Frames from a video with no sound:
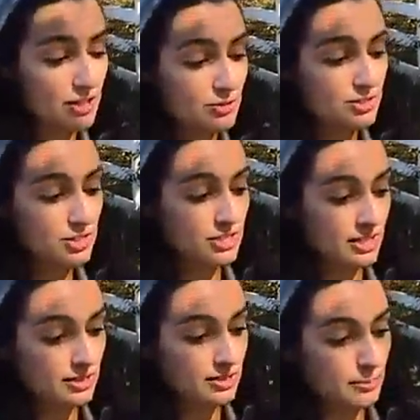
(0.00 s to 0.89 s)
to use
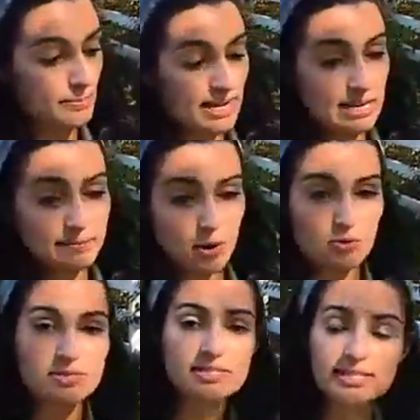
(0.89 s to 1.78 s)
their many
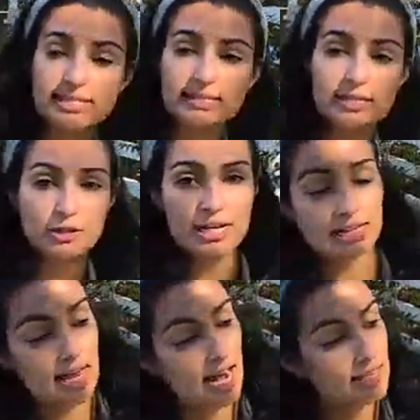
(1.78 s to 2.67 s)
bones to slither
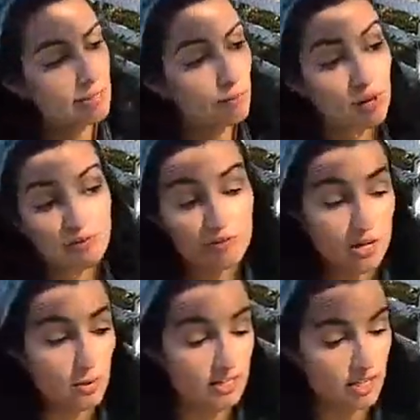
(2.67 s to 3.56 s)
and glide them wherever
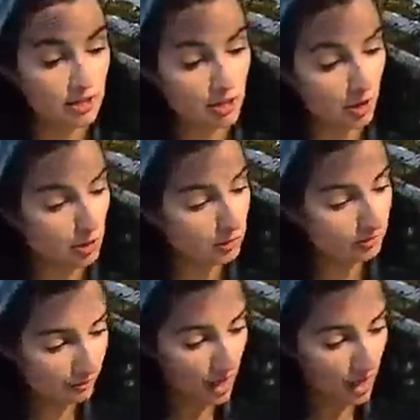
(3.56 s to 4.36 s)
they want to go.